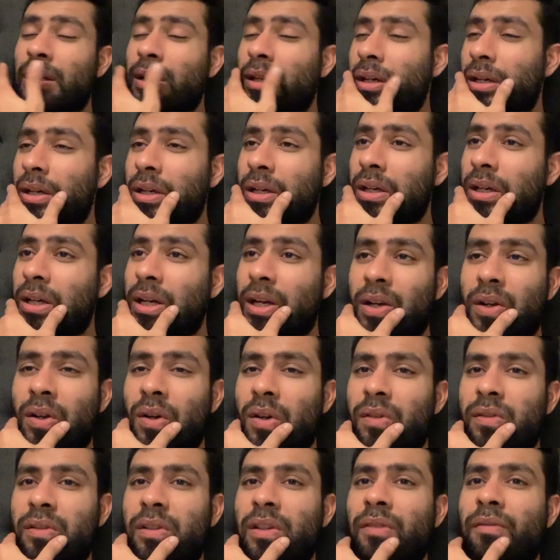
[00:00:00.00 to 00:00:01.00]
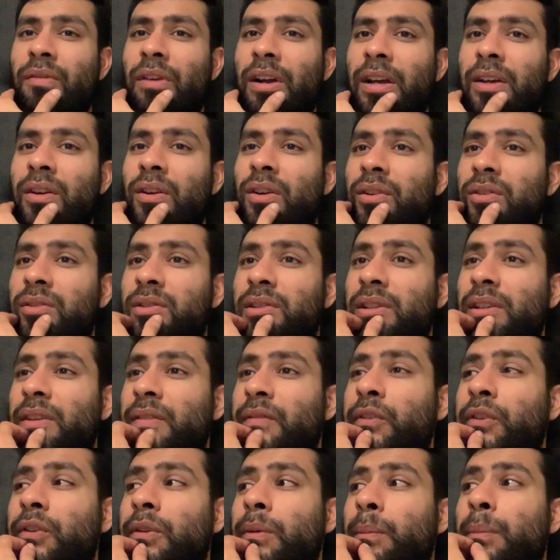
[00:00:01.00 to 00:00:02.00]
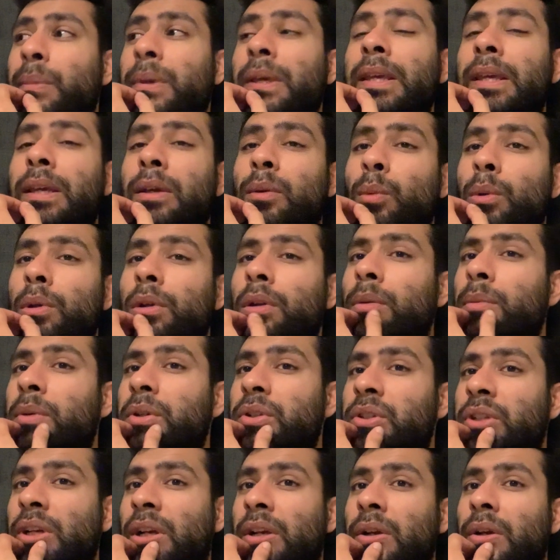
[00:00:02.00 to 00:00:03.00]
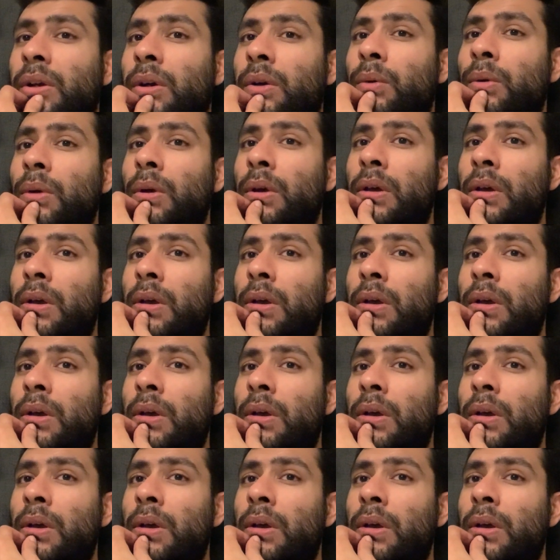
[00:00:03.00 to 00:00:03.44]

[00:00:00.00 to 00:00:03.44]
I can't see Ryan Garcia even competing with Lomachenko.